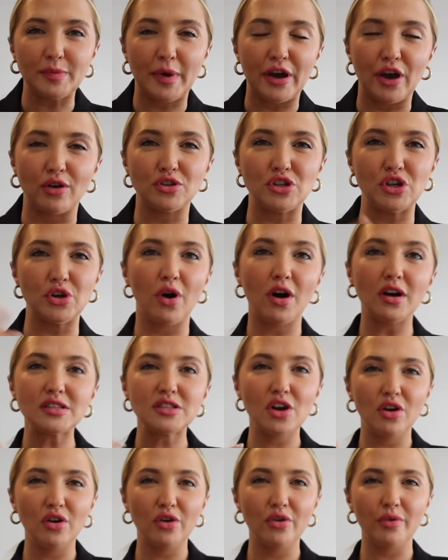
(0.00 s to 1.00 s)
my go-to.
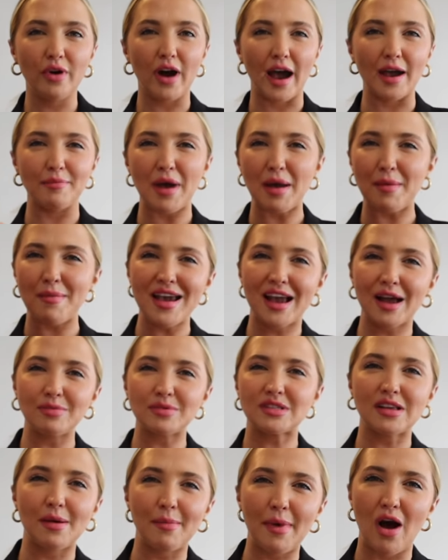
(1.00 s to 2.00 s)
Also, I, my makeup
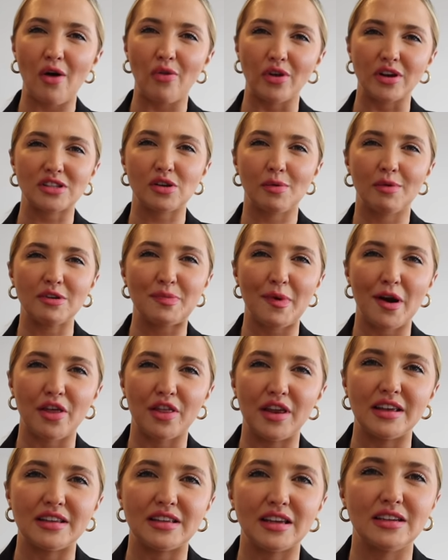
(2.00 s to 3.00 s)
somehow looks so much better
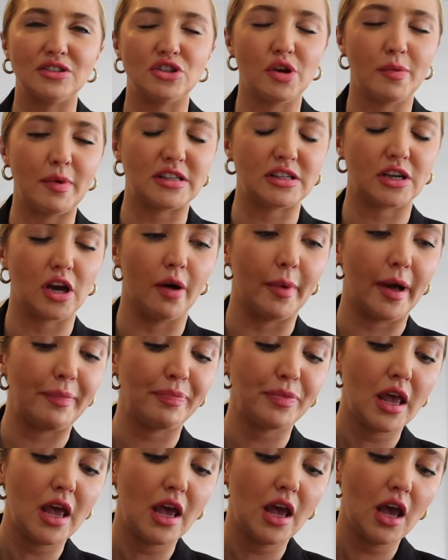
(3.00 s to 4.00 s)
than it did two minutes ago,
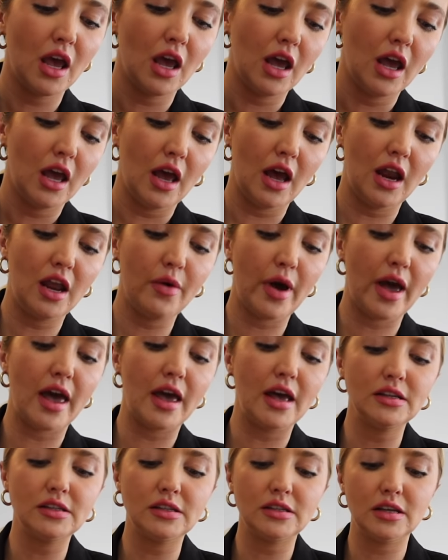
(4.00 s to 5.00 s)
but
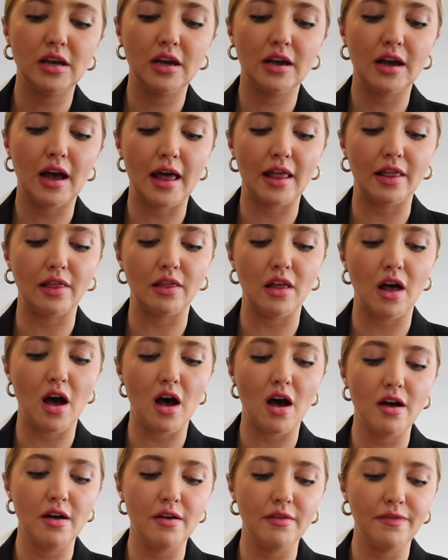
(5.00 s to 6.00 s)
anyways, I
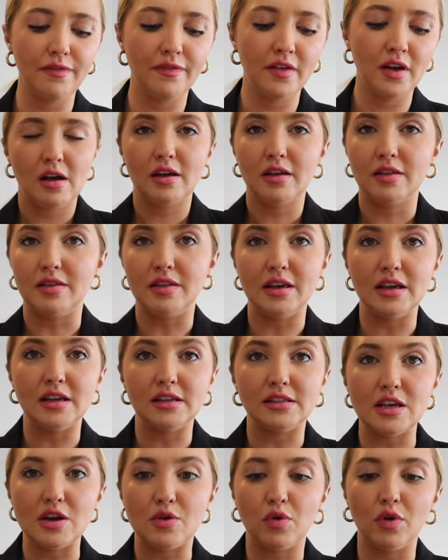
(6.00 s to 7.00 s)
love
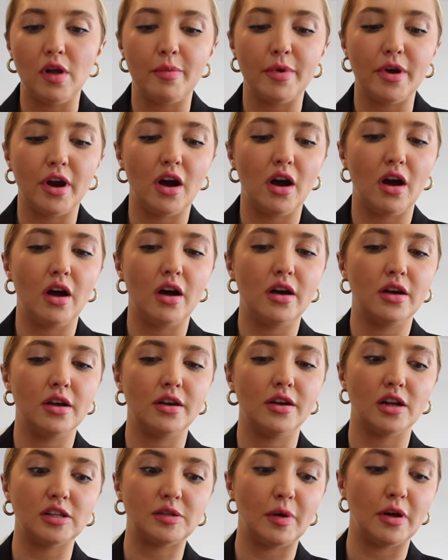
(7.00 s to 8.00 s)
these Equilibria,
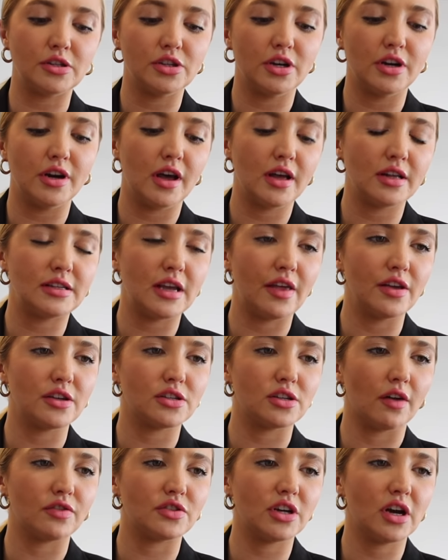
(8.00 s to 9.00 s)
not sponsored, daily
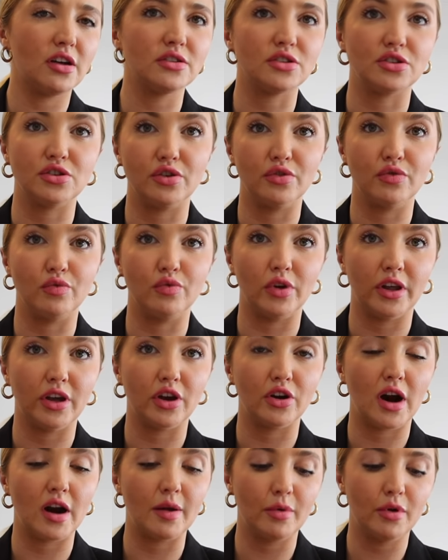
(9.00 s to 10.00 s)
soft gels. They're really
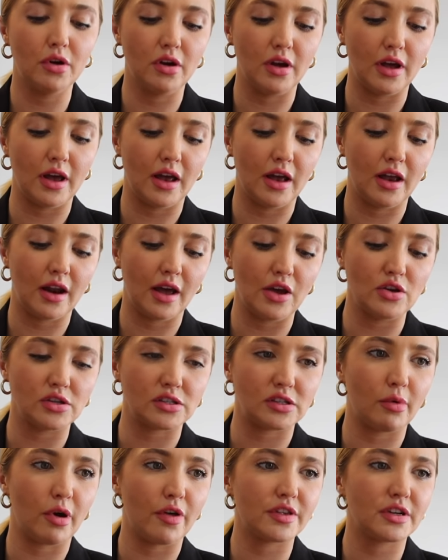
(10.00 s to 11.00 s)
incredible and I use
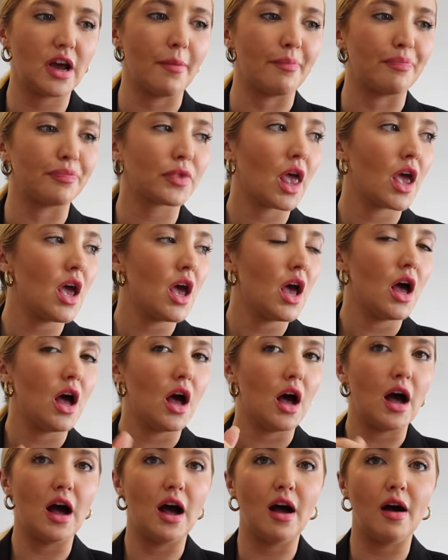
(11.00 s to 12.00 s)
them all the time.
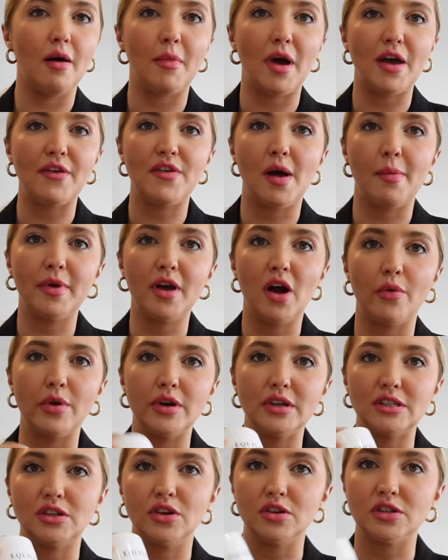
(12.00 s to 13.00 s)
Um, my family
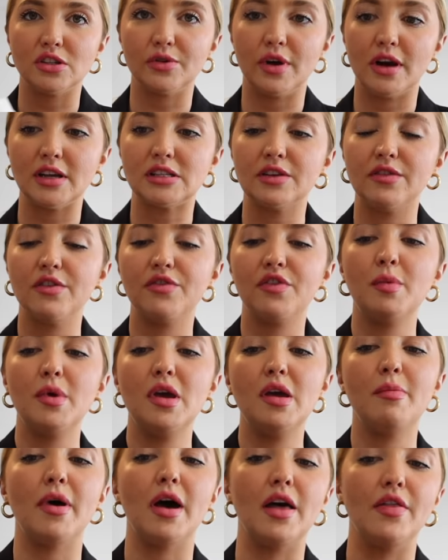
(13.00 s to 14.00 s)
always steals the rest of it from
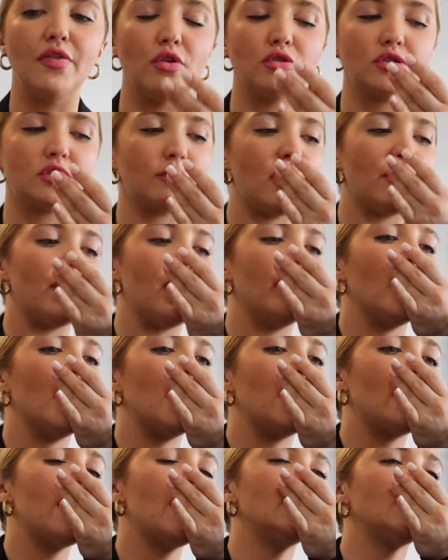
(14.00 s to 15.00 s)
me, but those are my favorite
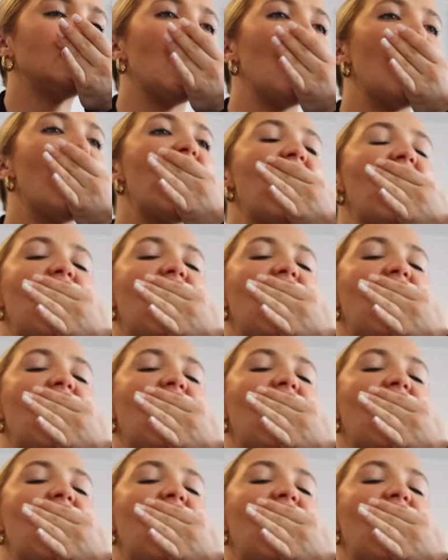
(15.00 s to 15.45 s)
anyway, so